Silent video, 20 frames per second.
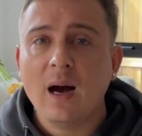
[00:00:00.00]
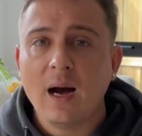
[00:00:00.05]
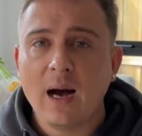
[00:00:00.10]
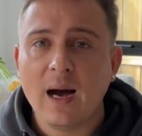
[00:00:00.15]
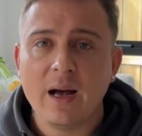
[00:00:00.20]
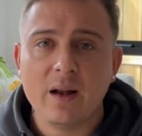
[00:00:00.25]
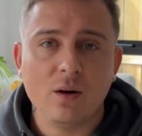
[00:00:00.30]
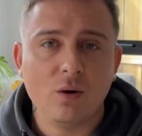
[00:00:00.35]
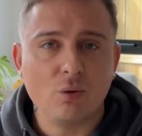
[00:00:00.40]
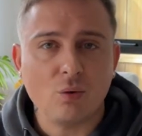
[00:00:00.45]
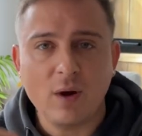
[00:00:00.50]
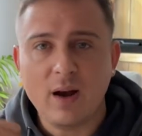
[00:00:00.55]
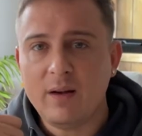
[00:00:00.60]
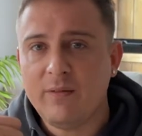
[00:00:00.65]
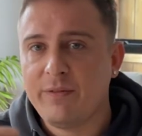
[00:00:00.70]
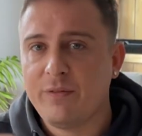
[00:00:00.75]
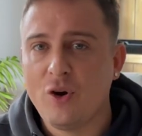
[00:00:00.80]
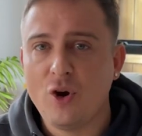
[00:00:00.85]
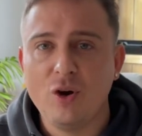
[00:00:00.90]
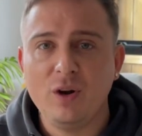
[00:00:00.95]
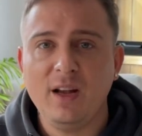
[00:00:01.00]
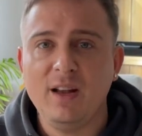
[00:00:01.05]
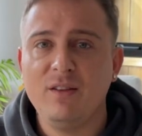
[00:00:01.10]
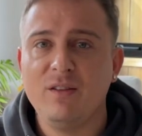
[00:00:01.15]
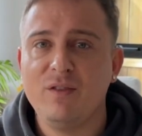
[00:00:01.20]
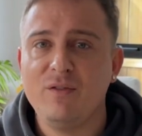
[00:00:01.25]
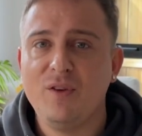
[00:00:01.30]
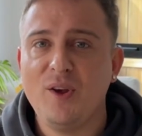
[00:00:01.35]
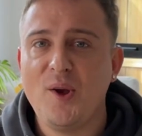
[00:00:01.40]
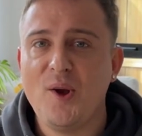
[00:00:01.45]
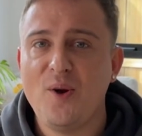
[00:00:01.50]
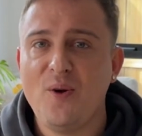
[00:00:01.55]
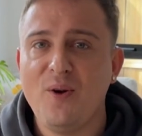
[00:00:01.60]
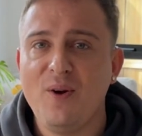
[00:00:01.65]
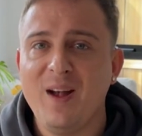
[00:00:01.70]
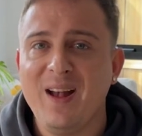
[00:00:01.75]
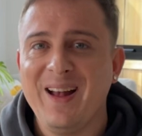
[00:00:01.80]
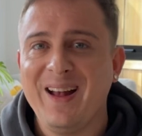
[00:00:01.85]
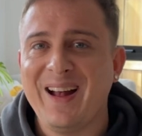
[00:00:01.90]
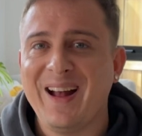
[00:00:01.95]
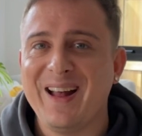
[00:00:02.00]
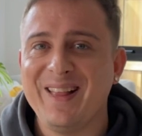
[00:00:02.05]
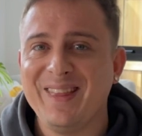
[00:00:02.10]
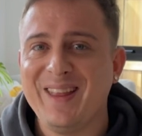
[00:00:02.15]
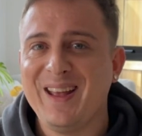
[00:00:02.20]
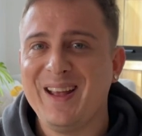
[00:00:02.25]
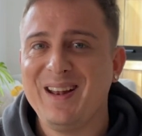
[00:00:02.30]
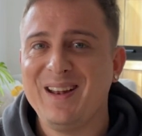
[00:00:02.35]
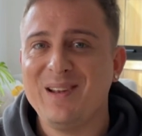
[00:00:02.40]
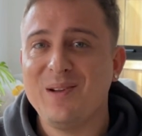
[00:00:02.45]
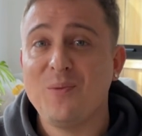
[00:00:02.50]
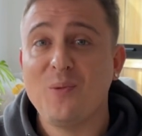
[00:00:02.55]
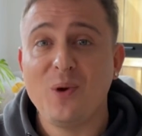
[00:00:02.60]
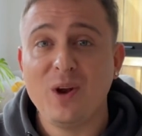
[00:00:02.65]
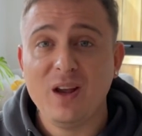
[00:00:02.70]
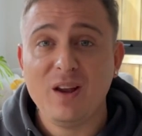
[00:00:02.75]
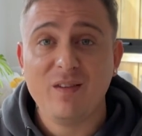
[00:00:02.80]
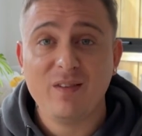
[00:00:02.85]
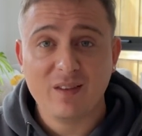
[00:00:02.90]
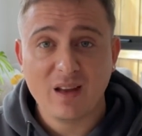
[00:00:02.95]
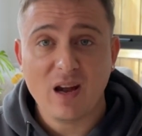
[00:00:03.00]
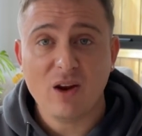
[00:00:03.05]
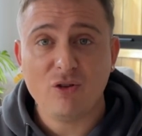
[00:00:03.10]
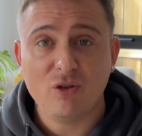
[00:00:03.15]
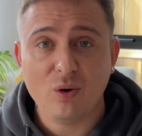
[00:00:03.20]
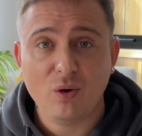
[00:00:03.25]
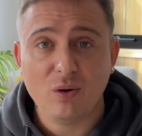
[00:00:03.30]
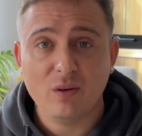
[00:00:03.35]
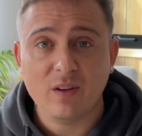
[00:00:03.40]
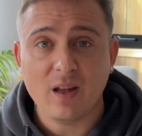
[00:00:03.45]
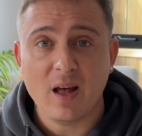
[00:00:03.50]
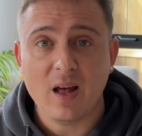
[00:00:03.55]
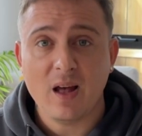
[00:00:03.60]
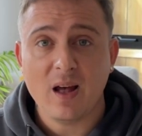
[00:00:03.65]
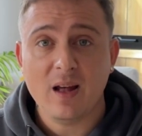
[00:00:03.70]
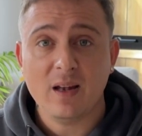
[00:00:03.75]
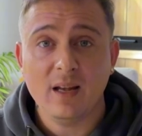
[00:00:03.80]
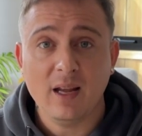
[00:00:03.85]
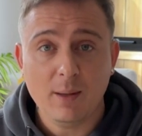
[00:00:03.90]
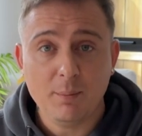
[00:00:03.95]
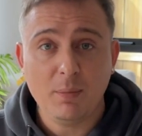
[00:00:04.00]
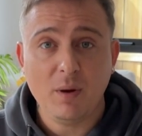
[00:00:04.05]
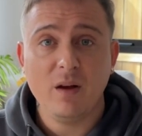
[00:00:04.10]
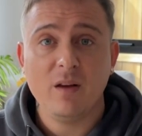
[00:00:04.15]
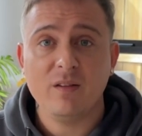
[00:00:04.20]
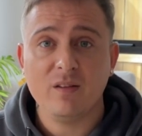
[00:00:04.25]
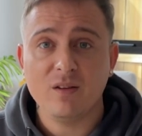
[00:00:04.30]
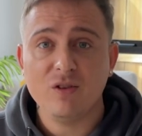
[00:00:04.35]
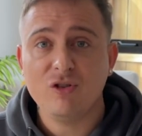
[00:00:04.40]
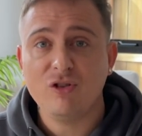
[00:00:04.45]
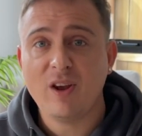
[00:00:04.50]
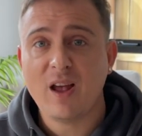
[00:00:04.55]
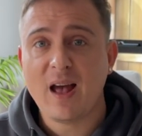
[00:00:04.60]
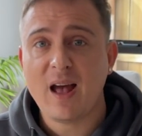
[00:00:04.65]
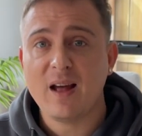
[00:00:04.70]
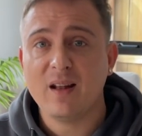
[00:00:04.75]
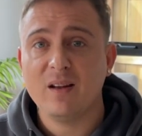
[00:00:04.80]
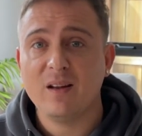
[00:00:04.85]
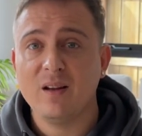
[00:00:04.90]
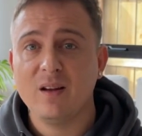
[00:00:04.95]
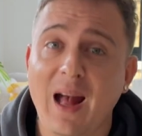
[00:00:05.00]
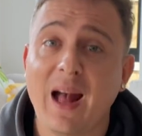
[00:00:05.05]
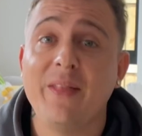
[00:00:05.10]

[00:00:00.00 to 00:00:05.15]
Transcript: I had a great phone interview, and then we scheduled an in-person chat,